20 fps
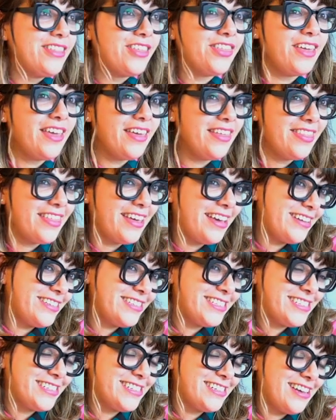thing
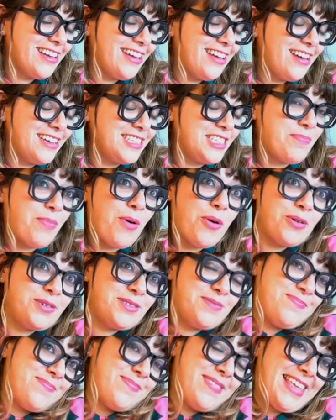that I
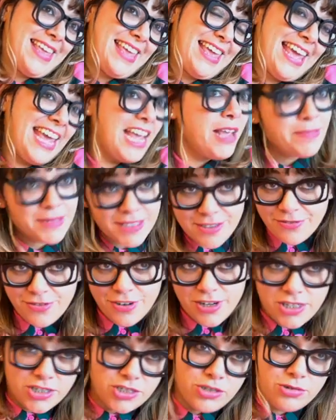suppose keeps it
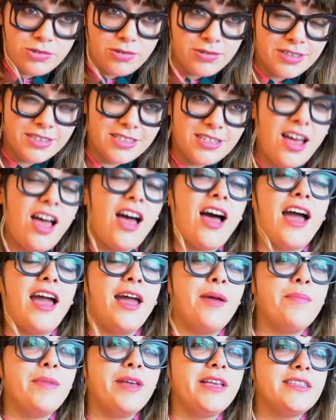fresh all the
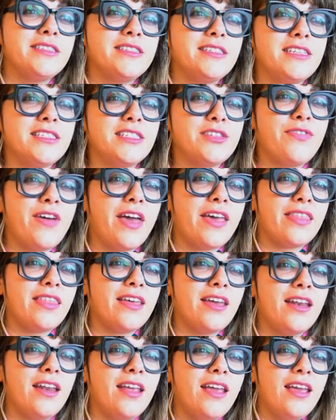time is the fact
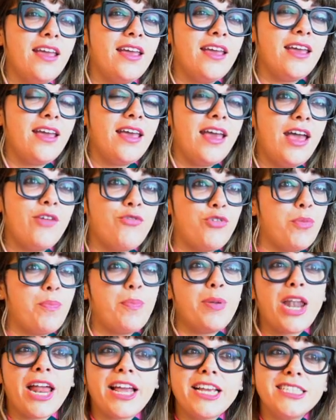that every
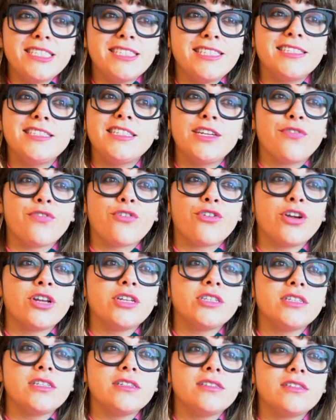place is
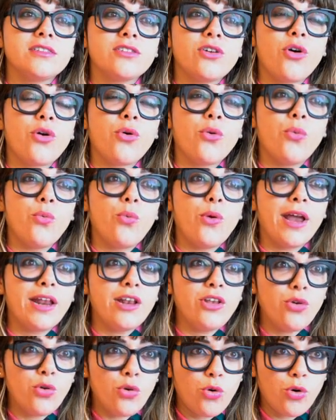different, and so
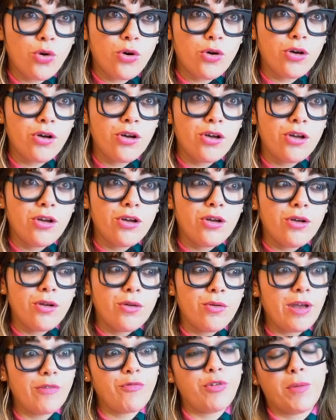when
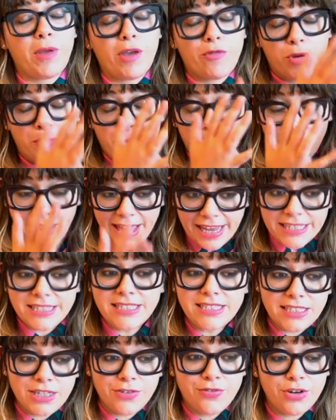every
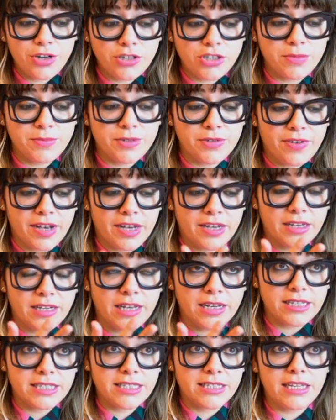place is different in terms of
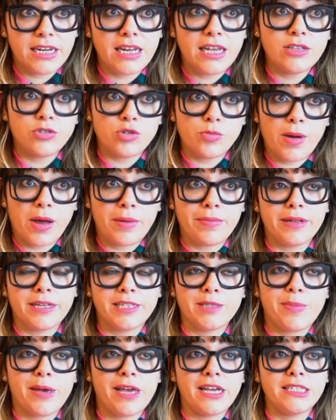our cities or
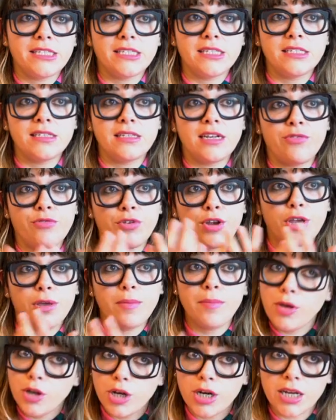public spaces, and every
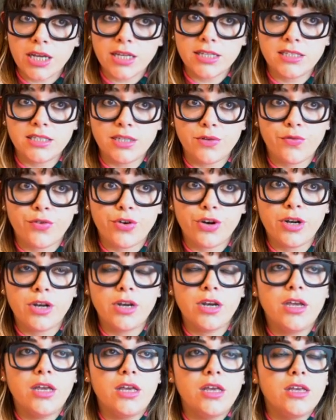community is different.
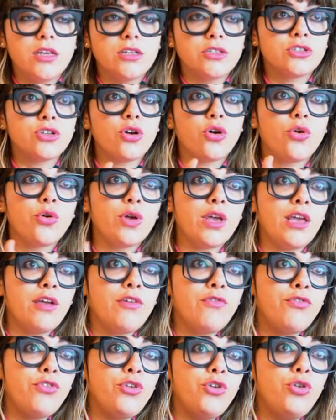So
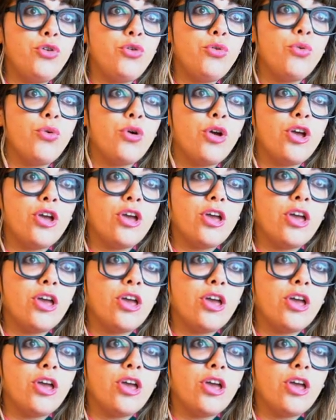if you